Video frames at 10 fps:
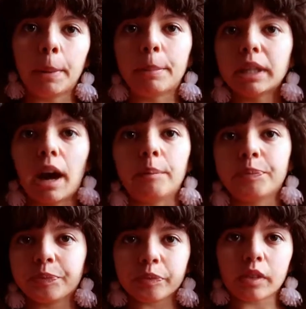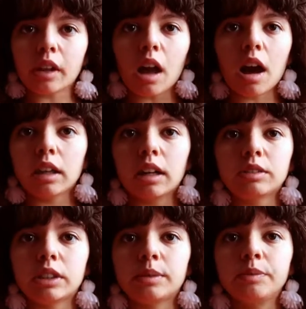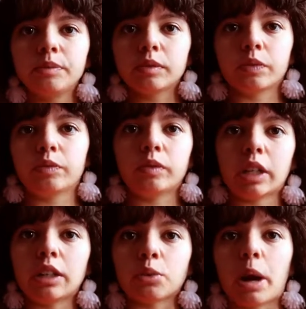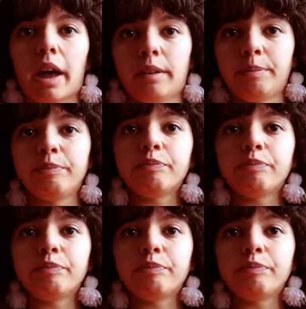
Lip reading: But yeah, I loved it. It's read.